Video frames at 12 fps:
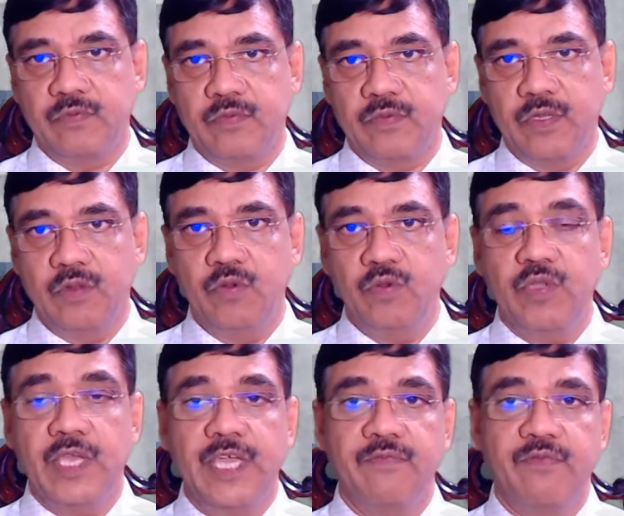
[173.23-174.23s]
Now look
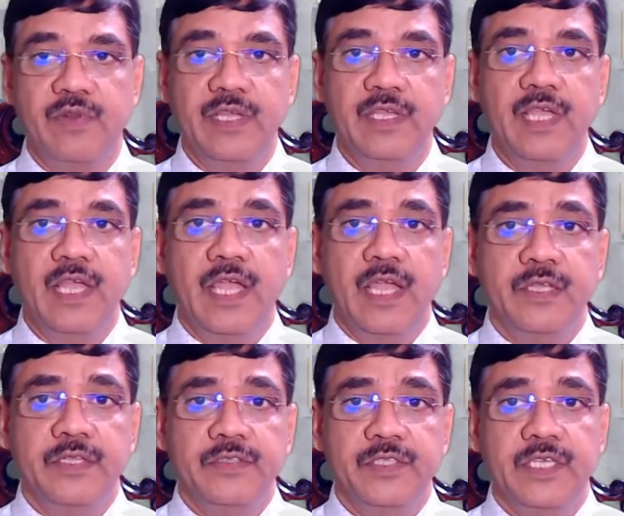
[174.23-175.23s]
carefully.
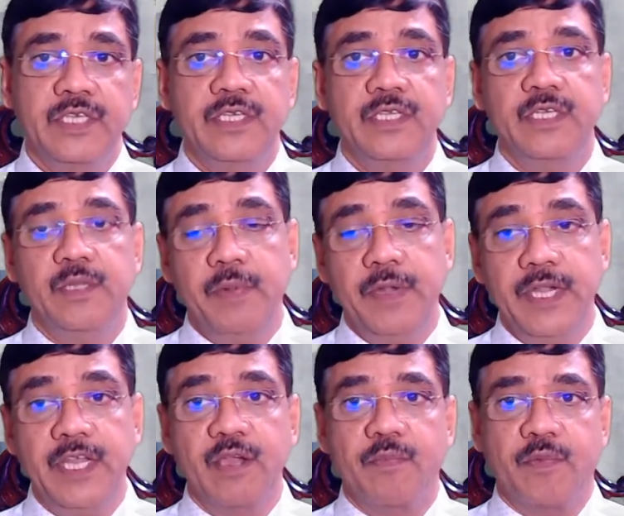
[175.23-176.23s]

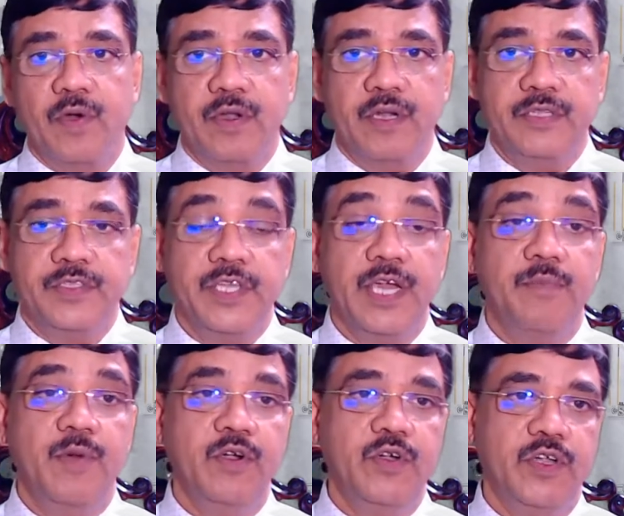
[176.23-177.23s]
Depending upon the
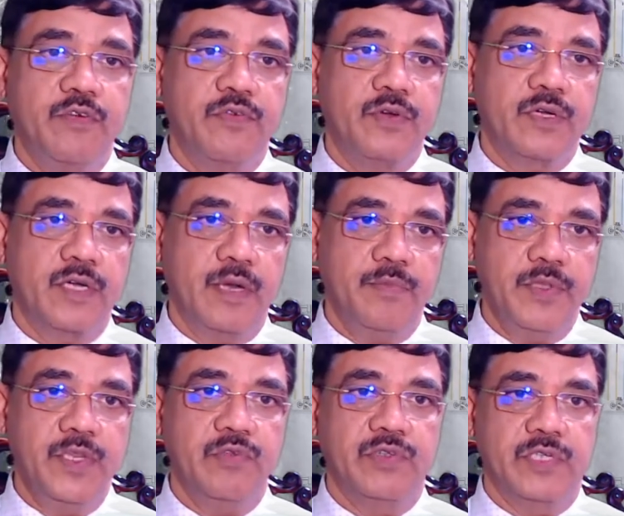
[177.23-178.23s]
amount of
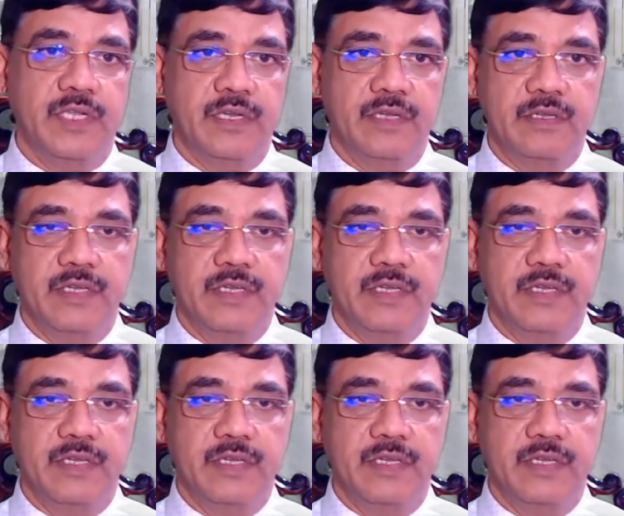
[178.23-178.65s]
comminution,